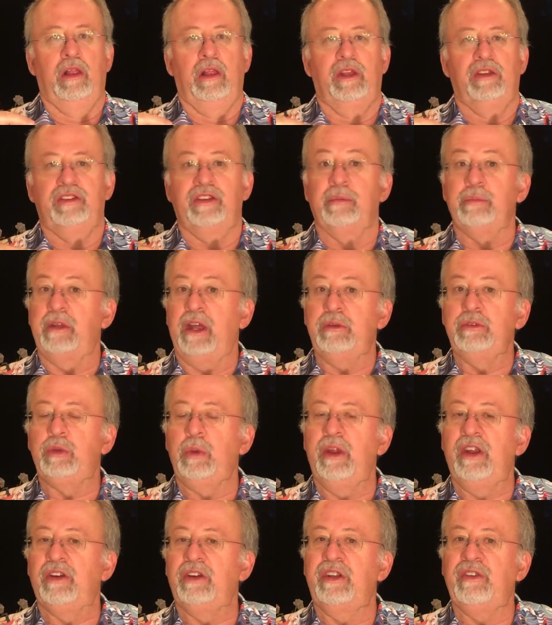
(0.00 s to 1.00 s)
Sometimes
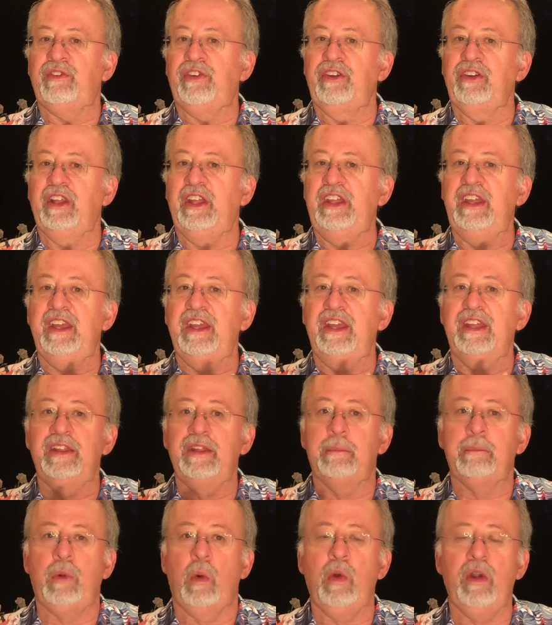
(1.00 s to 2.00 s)
we hear differently in
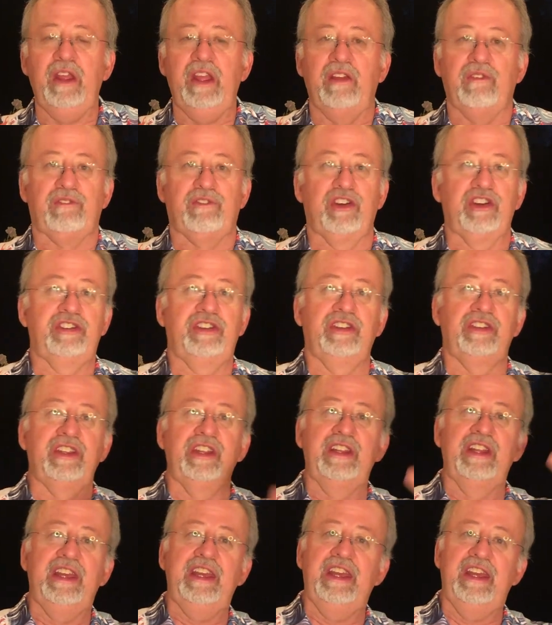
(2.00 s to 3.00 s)
the morning versus
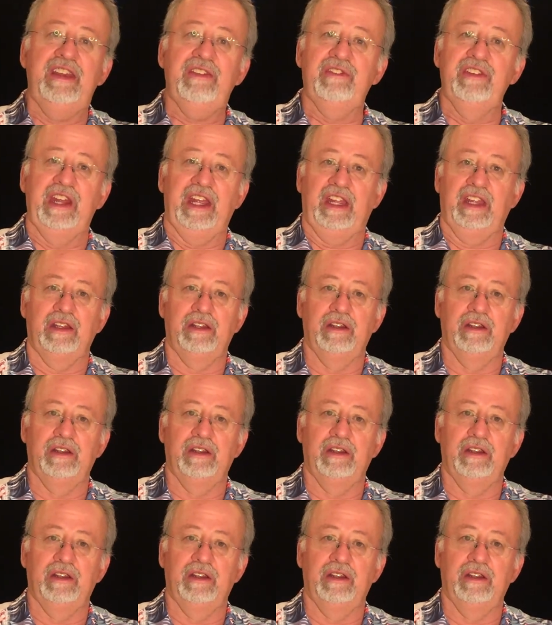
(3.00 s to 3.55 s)
in the evening.